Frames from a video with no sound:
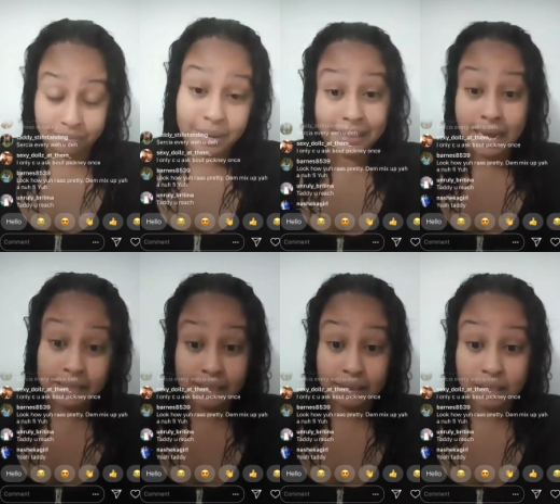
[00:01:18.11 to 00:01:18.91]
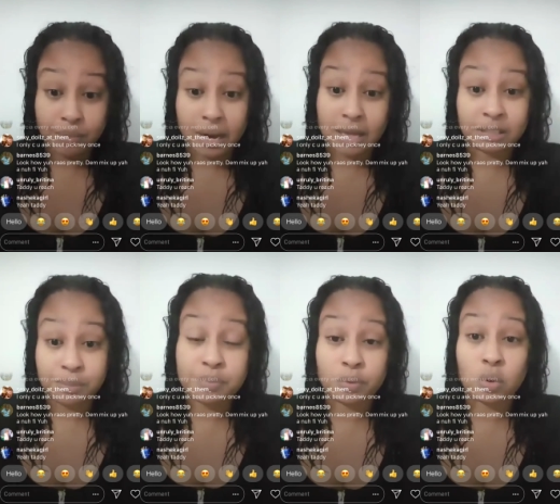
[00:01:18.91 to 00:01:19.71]
me I tell the things there because
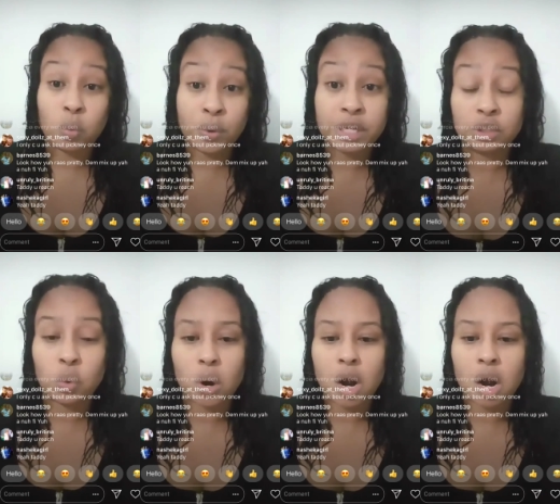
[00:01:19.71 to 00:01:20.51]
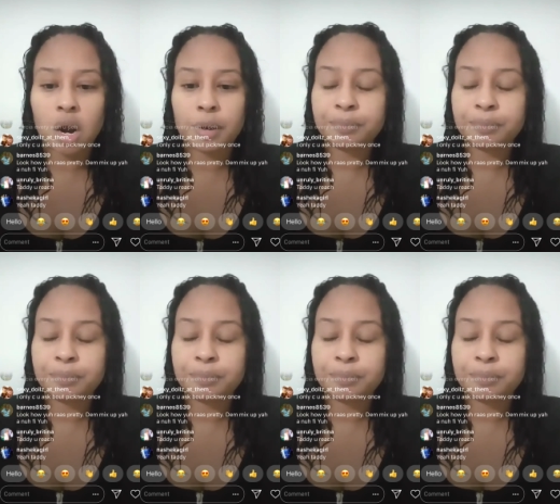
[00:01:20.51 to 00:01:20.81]
people will know her.